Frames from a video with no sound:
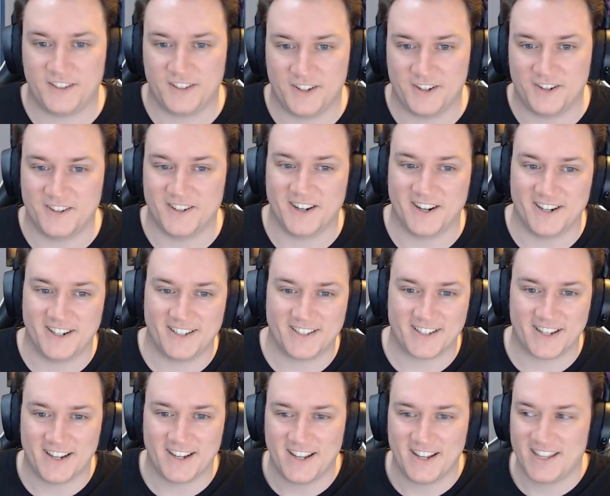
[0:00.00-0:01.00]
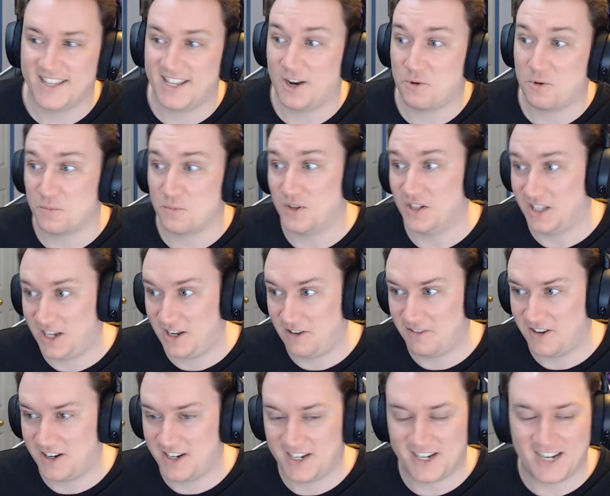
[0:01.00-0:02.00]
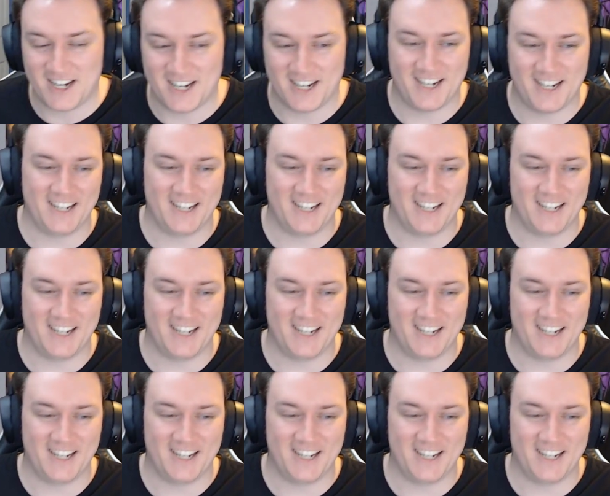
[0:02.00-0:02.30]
Who knows? They don't believe in it.